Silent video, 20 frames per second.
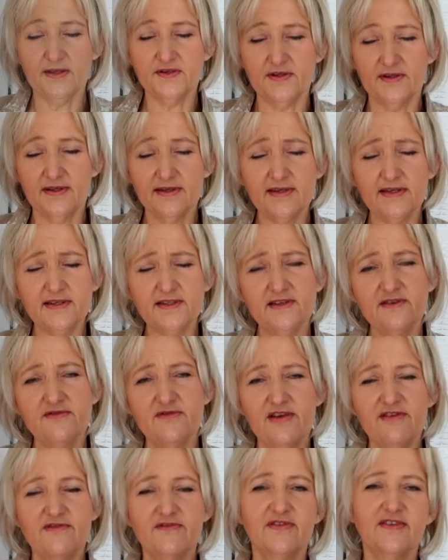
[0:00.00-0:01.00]
so this is the
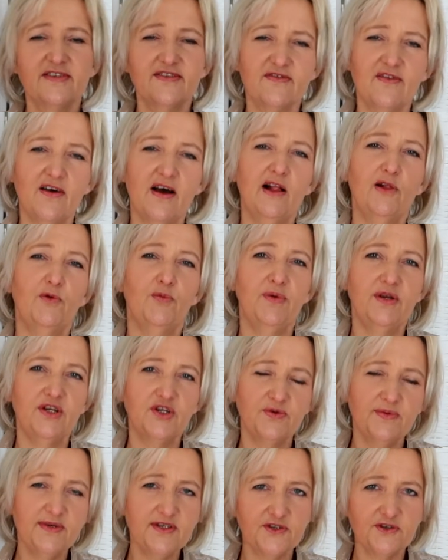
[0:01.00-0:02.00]
reference file
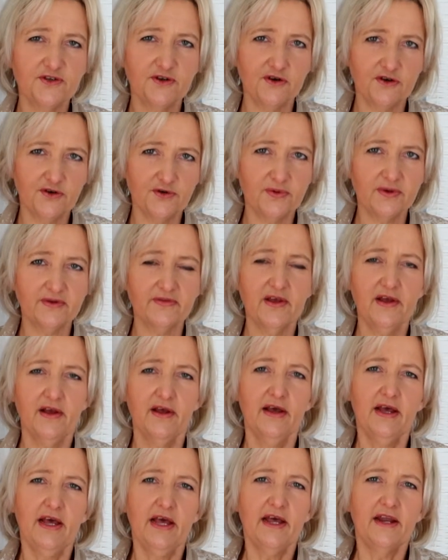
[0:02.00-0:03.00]
which we start with.
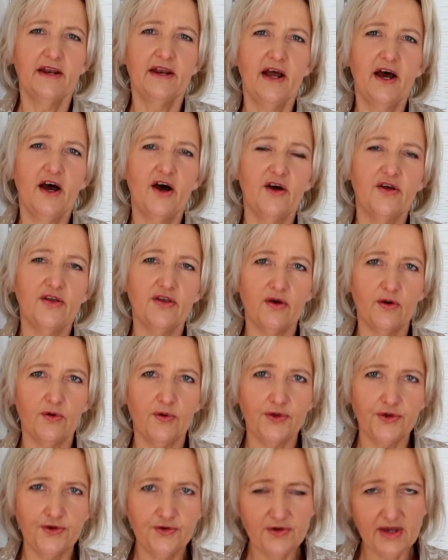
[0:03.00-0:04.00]
Now,
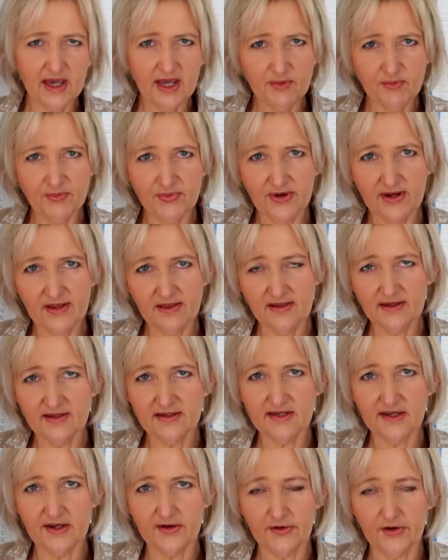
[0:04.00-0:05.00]
you can print
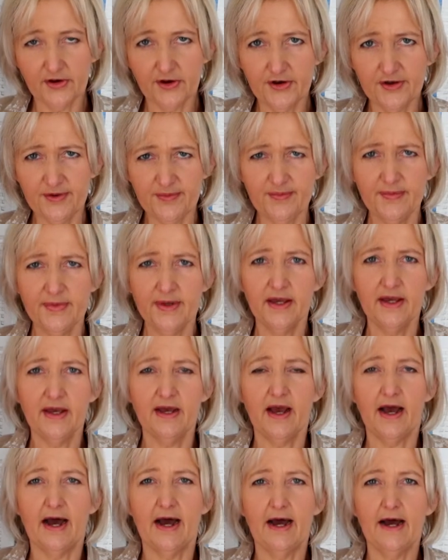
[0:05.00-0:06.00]
this at home.
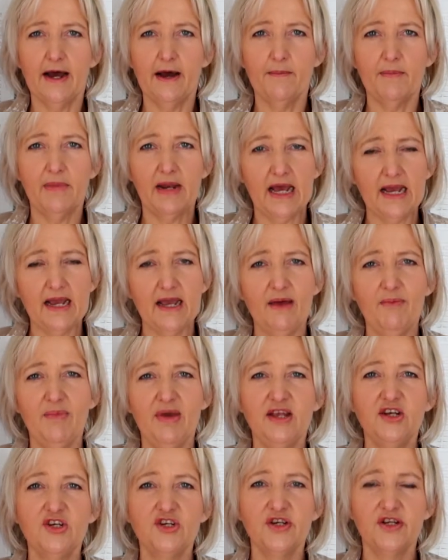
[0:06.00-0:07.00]
Like I
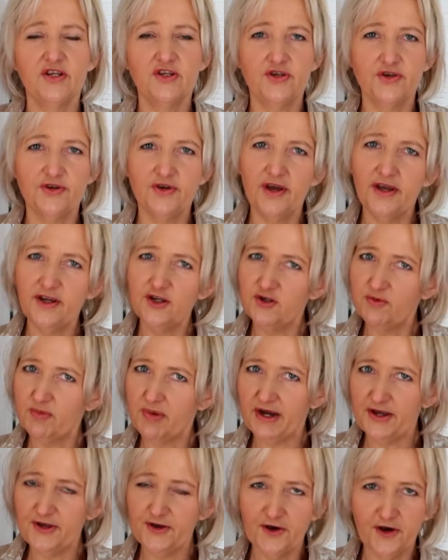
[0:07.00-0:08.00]
mentioned, you're going to
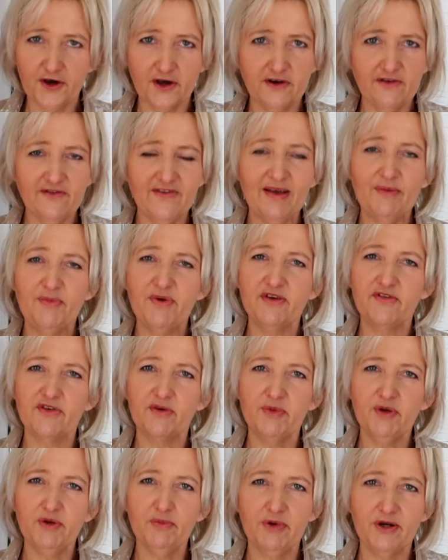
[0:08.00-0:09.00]
buy your own fabric
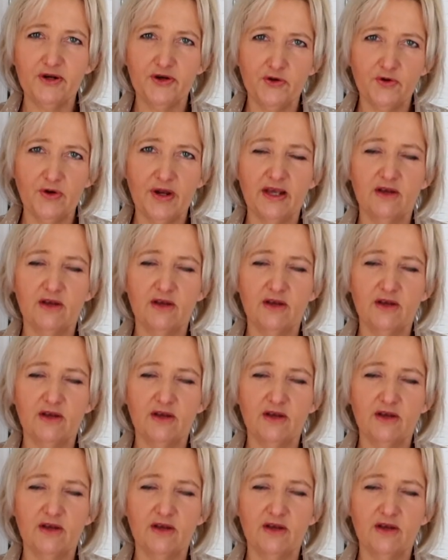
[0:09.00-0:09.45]
from your